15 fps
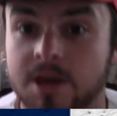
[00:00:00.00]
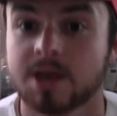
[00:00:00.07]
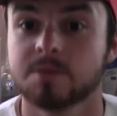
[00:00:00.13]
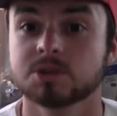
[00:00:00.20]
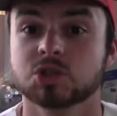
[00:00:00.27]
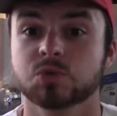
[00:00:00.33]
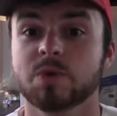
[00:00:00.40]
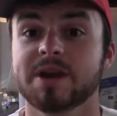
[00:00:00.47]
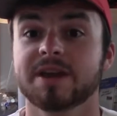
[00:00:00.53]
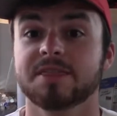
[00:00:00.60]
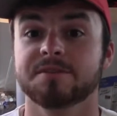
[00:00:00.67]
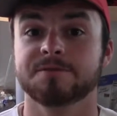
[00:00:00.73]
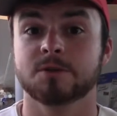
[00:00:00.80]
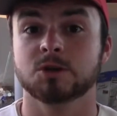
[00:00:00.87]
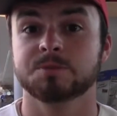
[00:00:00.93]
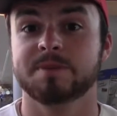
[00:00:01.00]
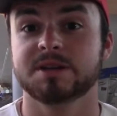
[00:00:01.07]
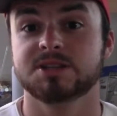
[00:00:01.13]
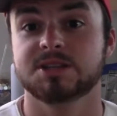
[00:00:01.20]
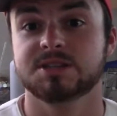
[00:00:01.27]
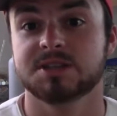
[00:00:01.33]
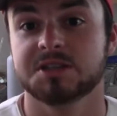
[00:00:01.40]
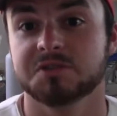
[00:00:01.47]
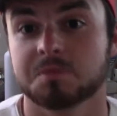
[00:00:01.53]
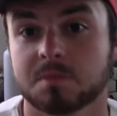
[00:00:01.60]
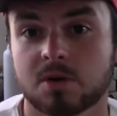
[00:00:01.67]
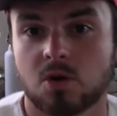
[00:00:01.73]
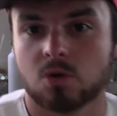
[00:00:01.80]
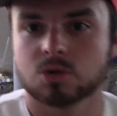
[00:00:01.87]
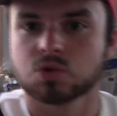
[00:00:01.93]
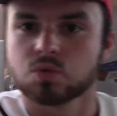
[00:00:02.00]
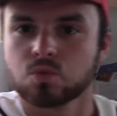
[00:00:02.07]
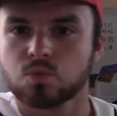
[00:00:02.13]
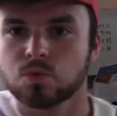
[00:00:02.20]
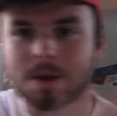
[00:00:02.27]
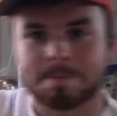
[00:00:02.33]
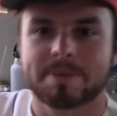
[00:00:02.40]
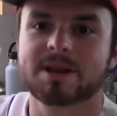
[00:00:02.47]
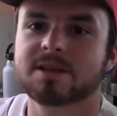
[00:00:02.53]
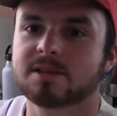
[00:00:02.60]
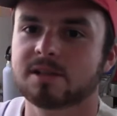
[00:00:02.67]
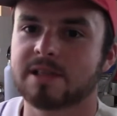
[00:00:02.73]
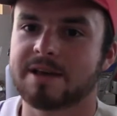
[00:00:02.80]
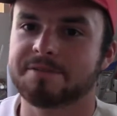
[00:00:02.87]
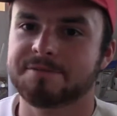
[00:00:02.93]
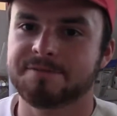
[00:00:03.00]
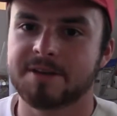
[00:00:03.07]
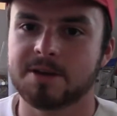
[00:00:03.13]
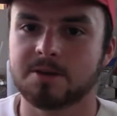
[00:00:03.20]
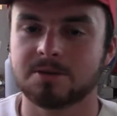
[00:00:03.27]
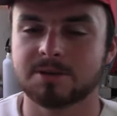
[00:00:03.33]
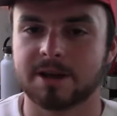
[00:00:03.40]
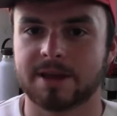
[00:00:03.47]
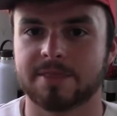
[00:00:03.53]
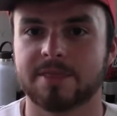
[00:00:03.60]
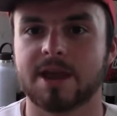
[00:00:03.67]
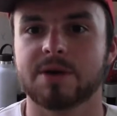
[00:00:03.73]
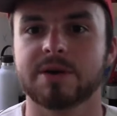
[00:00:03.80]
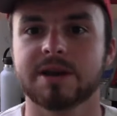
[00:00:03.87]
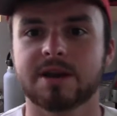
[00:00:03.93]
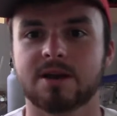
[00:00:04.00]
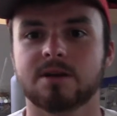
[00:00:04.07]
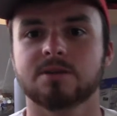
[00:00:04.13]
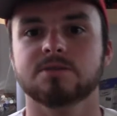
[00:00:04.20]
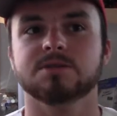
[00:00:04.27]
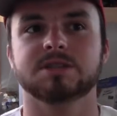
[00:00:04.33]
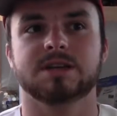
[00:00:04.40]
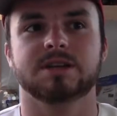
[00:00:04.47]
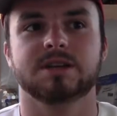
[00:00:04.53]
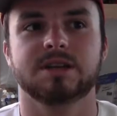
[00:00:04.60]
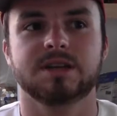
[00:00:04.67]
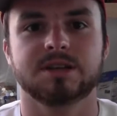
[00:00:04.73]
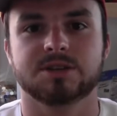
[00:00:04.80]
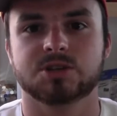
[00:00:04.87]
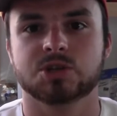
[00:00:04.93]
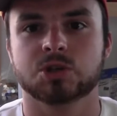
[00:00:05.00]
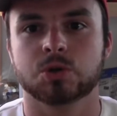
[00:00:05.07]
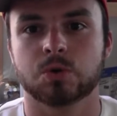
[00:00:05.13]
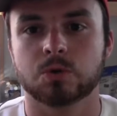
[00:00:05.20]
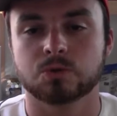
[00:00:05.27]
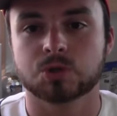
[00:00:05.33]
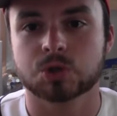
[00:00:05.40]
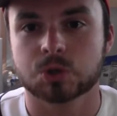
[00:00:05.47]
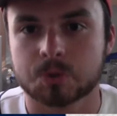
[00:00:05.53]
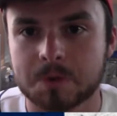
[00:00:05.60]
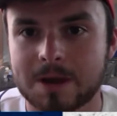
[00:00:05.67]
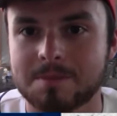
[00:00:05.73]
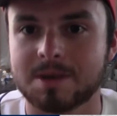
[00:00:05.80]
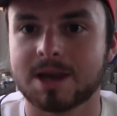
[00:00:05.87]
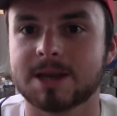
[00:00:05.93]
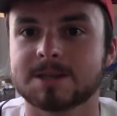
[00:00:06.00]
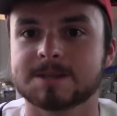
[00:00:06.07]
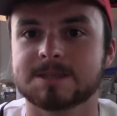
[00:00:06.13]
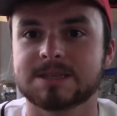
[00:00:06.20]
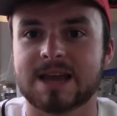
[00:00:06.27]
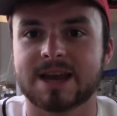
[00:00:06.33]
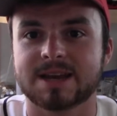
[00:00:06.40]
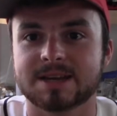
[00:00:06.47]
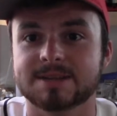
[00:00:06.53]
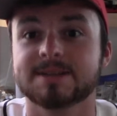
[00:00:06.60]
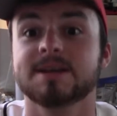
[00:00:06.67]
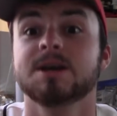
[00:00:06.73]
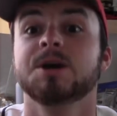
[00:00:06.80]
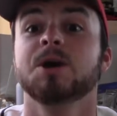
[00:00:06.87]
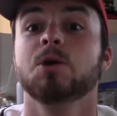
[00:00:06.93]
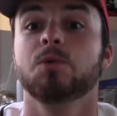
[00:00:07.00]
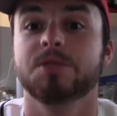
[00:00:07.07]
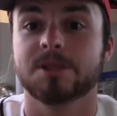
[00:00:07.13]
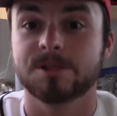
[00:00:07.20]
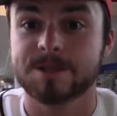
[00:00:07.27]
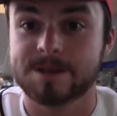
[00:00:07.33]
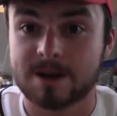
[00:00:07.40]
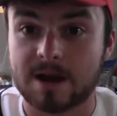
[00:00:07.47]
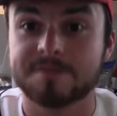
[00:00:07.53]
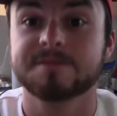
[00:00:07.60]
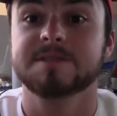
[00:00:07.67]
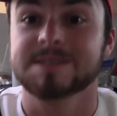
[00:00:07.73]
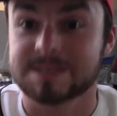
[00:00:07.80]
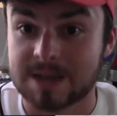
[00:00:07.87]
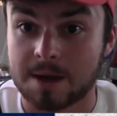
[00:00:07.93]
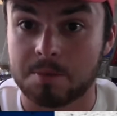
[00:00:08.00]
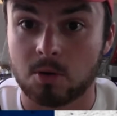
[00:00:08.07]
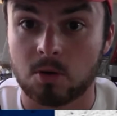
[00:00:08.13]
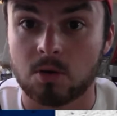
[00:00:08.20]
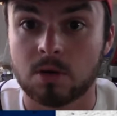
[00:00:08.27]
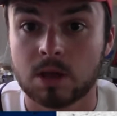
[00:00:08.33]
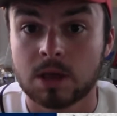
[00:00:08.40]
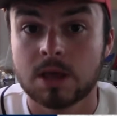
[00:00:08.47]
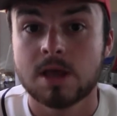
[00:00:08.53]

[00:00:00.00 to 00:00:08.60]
He would swing at the first pitch he sees from McCullers, rip it into left field, and there he goes, and he screws screaming into second with a leadoff double.